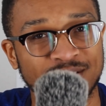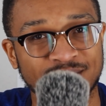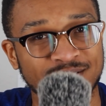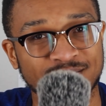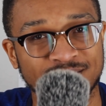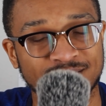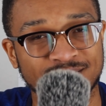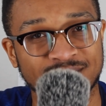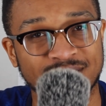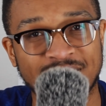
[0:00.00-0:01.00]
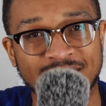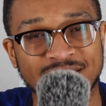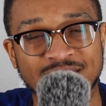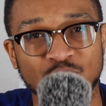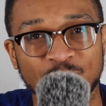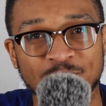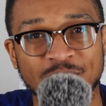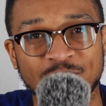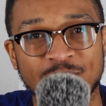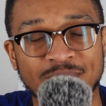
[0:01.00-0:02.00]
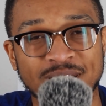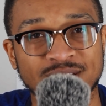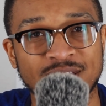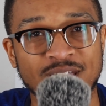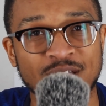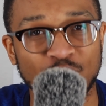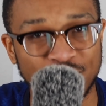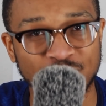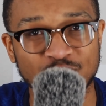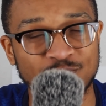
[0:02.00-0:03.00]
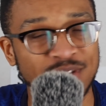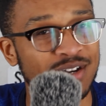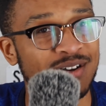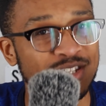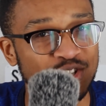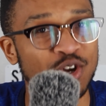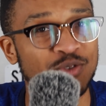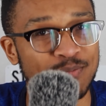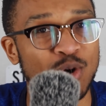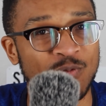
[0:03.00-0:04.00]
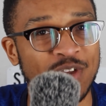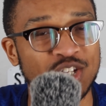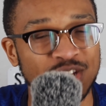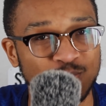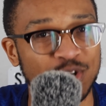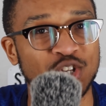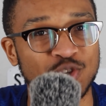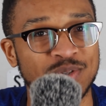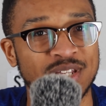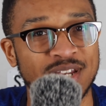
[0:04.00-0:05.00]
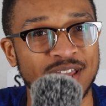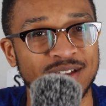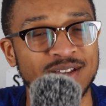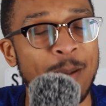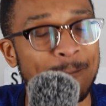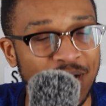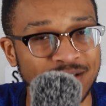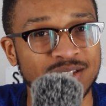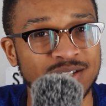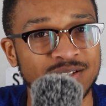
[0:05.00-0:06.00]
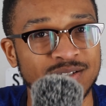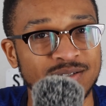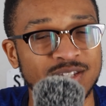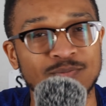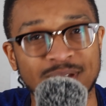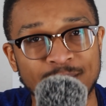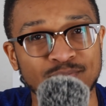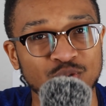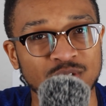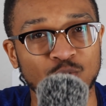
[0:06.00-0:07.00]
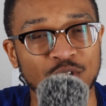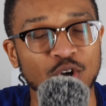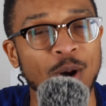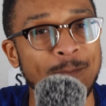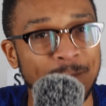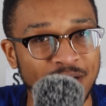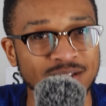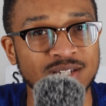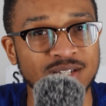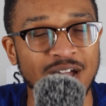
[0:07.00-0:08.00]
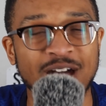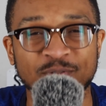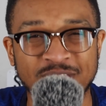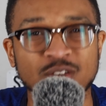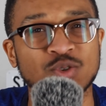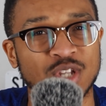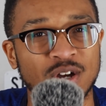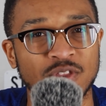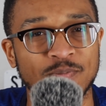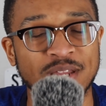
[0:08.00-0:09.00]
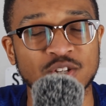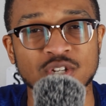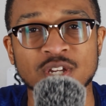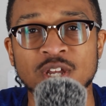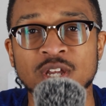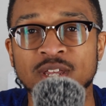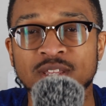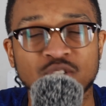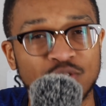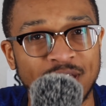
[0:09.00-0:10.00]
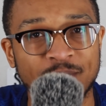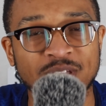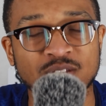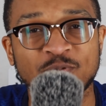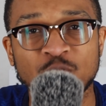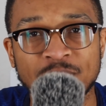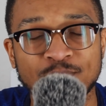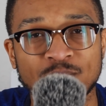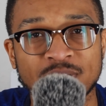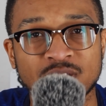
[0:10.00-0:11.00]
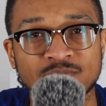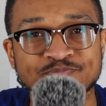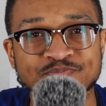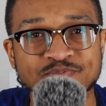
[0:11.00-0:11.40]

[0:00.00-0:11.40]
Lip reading: the slack that he's got from that fan base on social media, the motivation is 100% there. But Timberland boots and whatnot. But I think he'll start on the bench. So yeah, there's a few people missing.